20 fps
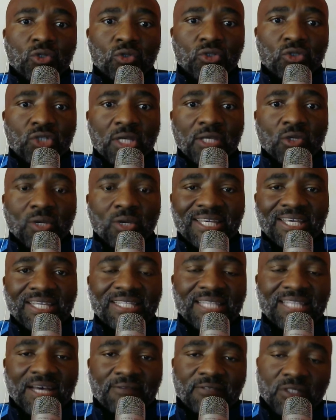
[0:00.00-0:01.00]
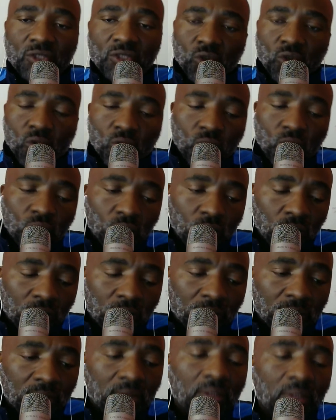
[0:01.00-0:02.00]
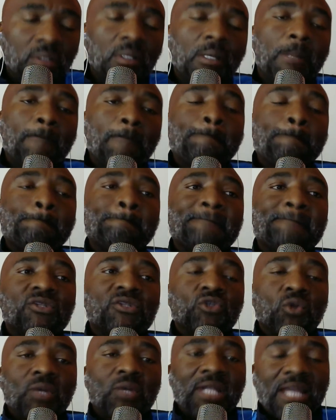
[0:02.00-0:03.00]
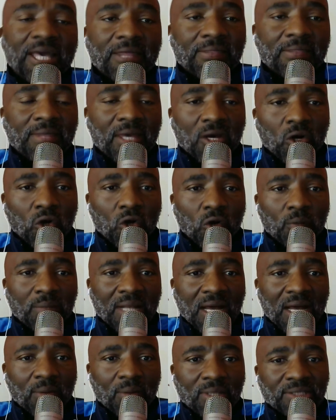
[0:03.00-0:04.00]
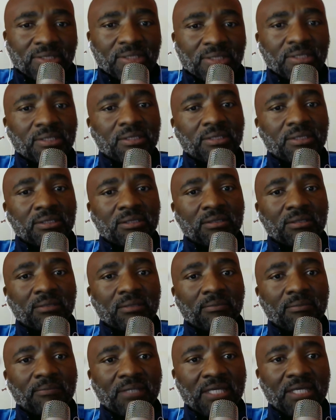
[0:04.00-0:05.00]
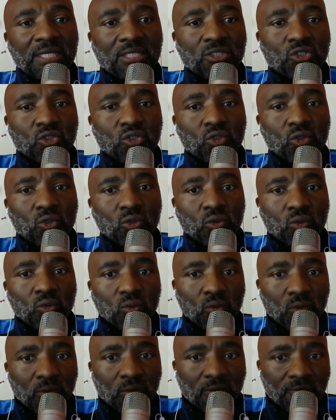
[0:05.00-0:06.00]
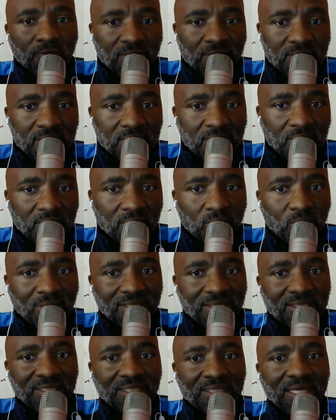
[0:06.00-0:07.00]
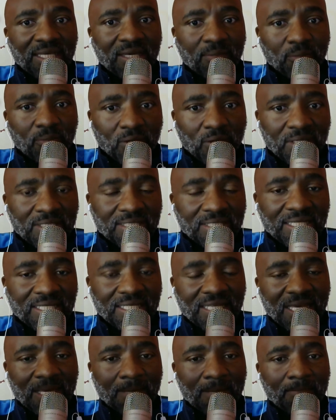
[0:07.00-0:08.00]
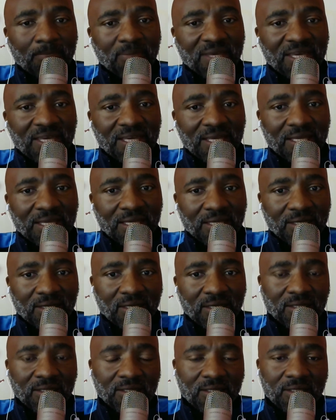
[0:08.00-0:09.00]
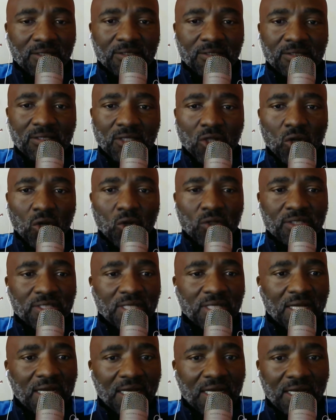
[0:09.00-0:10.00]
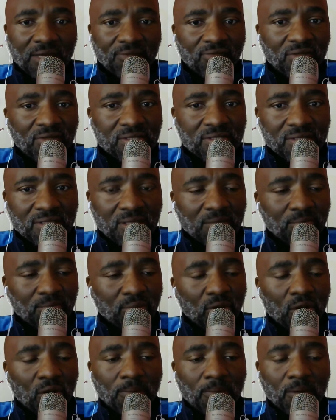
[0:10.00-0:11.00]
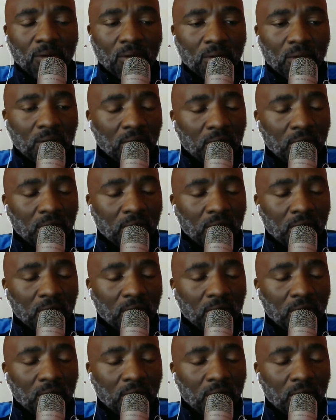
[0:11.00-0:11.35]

take your kids after school to learn their home languages, be it Zulu, if it's in Western Cape or Eastern Cape, be in Xhosa, if it's Limpopo,